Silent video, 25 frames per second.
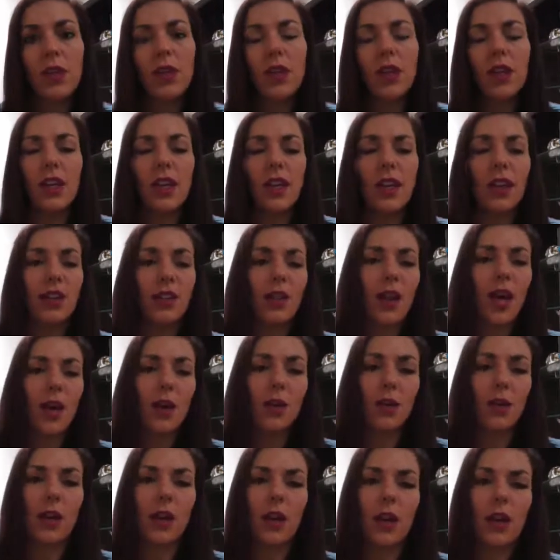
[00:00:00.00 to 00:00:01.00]
in that
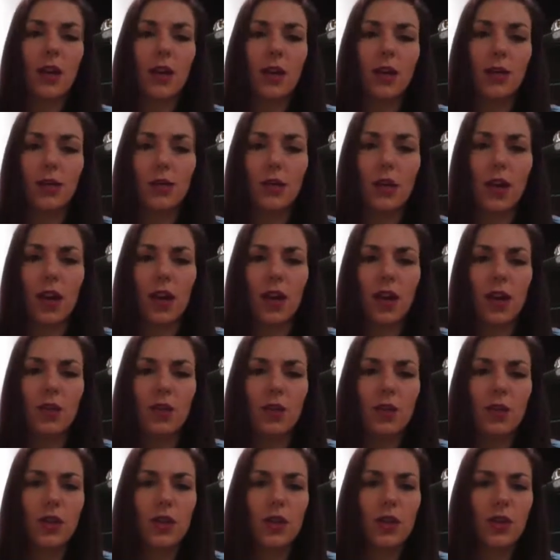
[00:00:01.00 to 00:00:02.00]
way. It also
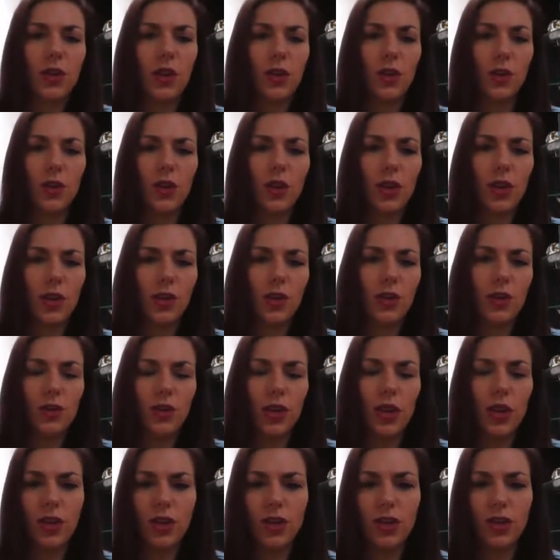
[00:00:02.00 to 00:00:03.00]
could go the other
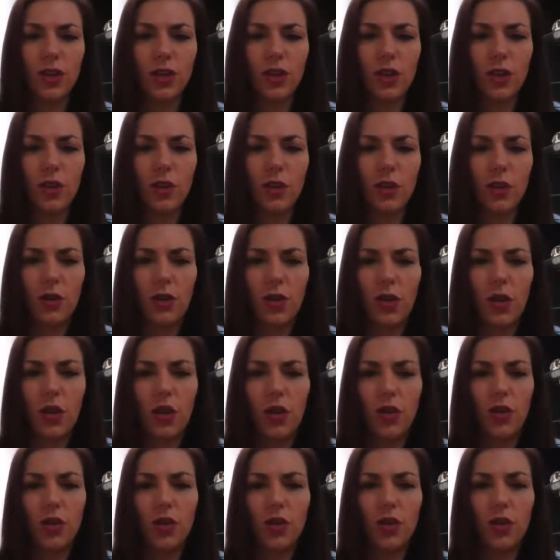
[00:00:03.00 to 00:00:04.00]
direction, though.
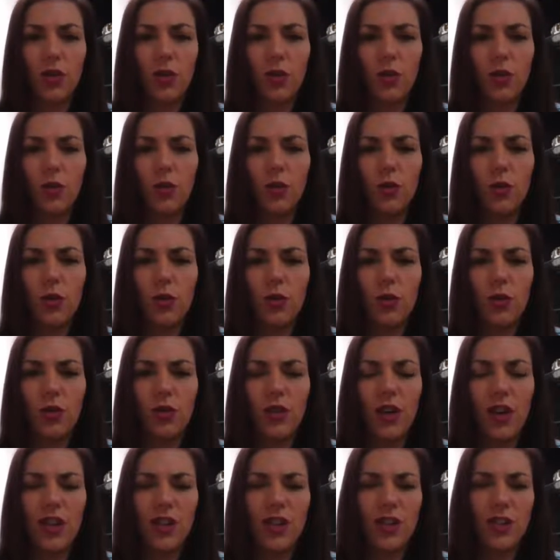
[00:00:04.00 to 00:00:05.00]
You
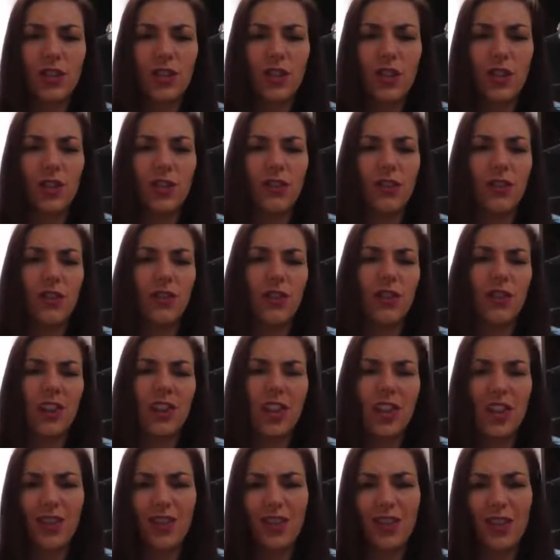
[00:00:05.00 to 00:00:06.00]
find yourself
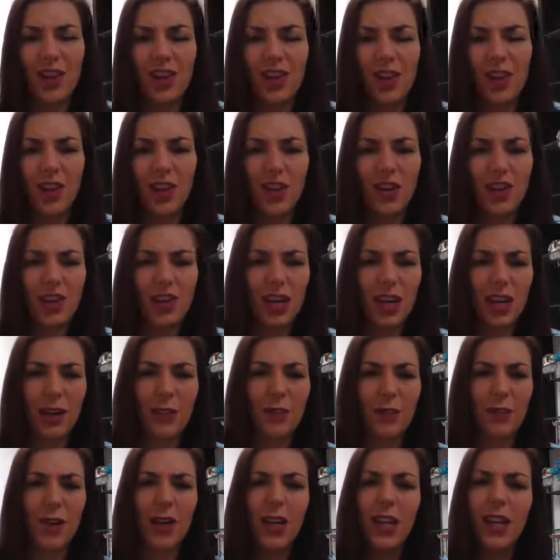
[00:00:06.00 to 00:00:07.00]
having a harder time
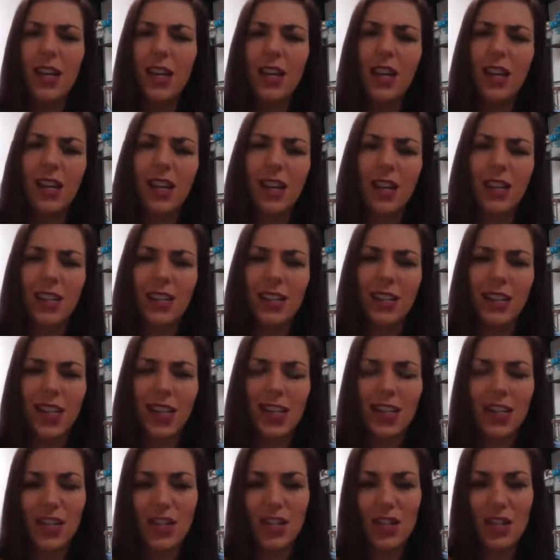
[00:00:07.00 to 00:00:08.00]

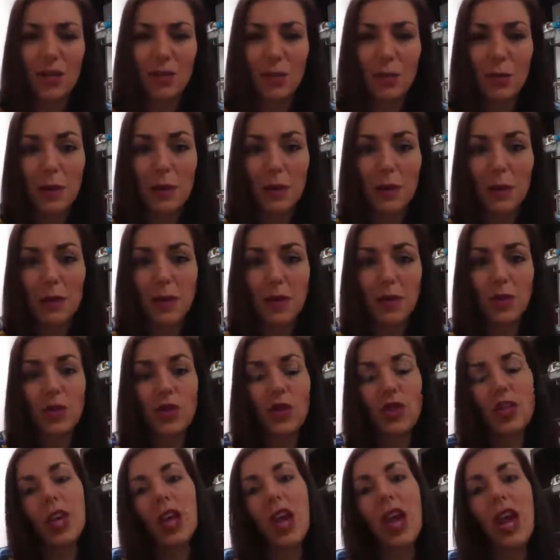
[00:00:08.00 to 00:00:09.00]
engaging with people socially
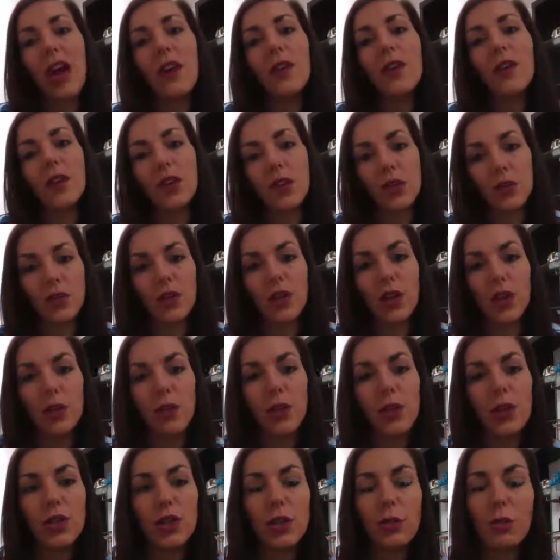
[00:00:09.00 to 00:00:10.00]
after you've started
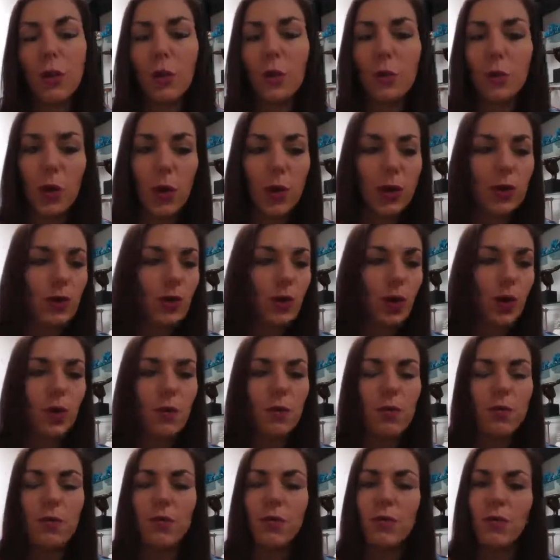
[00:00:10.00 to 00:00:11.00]
watching more porn. So
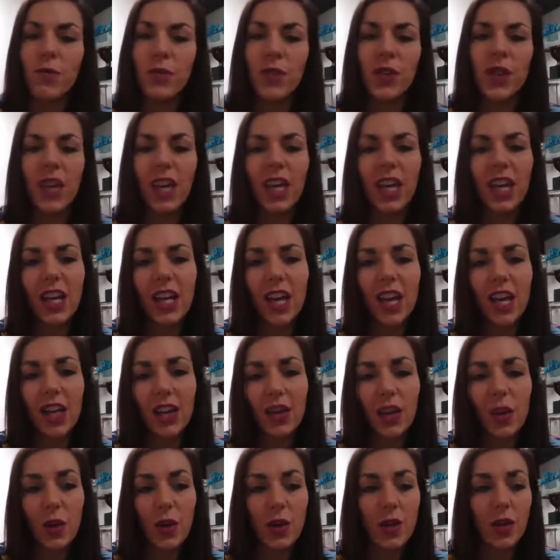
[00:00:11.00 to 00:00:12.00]
it can kind of go
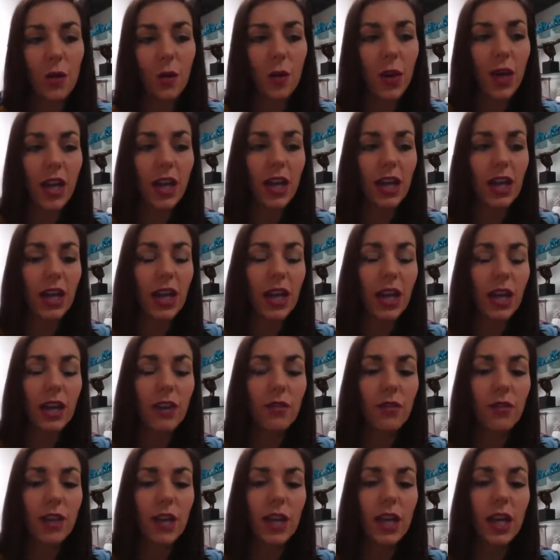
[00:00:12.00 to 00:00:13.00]
either way and
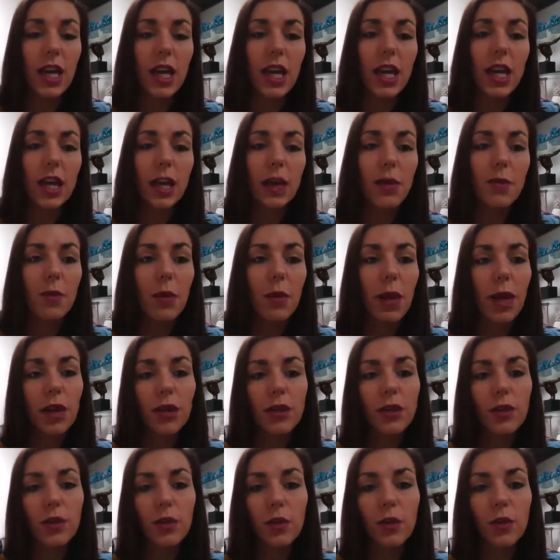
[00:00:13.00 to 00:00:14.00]
negatively impact
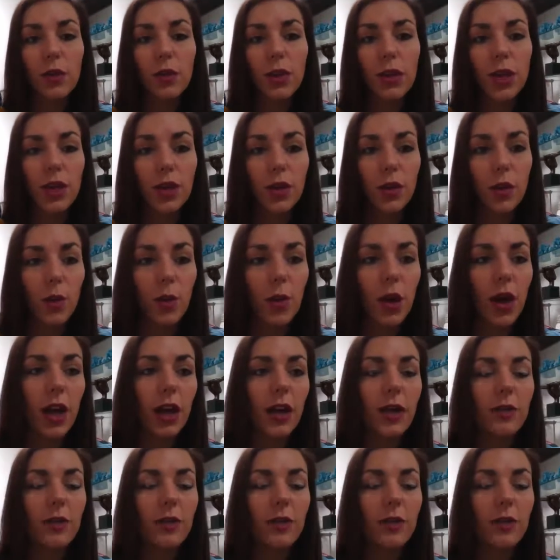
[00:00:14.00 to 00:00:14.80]
you either way.